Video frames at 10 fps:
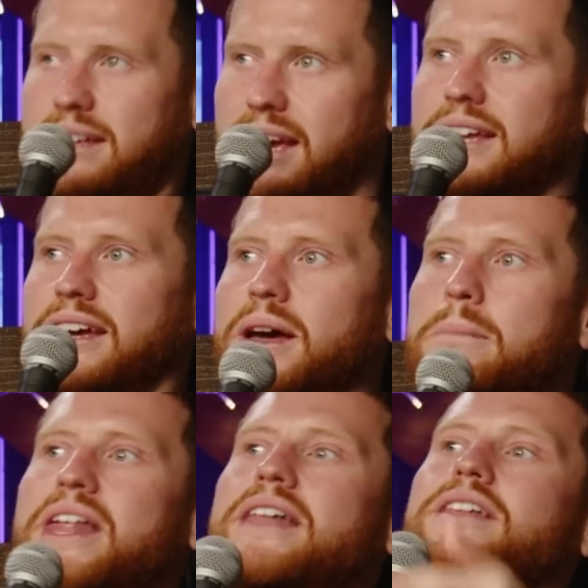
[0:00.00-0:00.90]
Yeah.
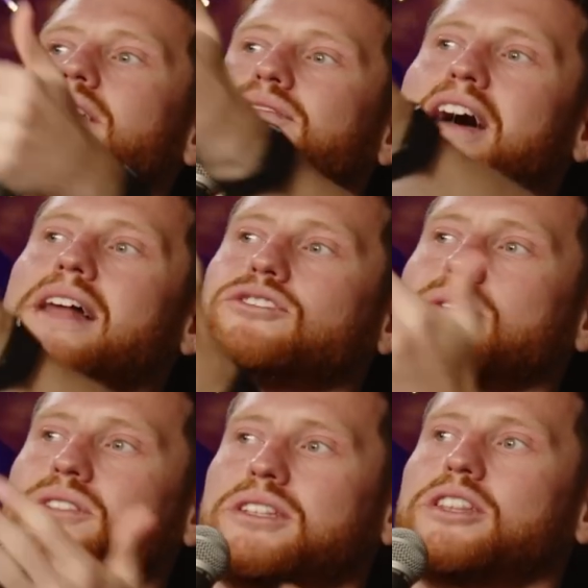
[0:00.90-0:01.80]
But then the fans
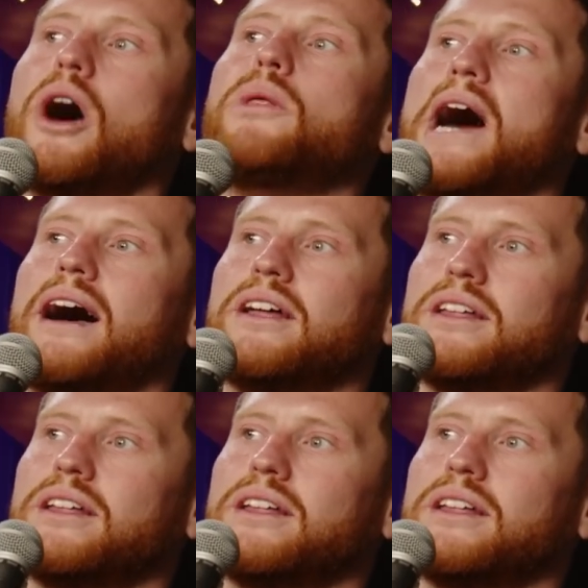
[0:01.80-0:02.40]
don't know that.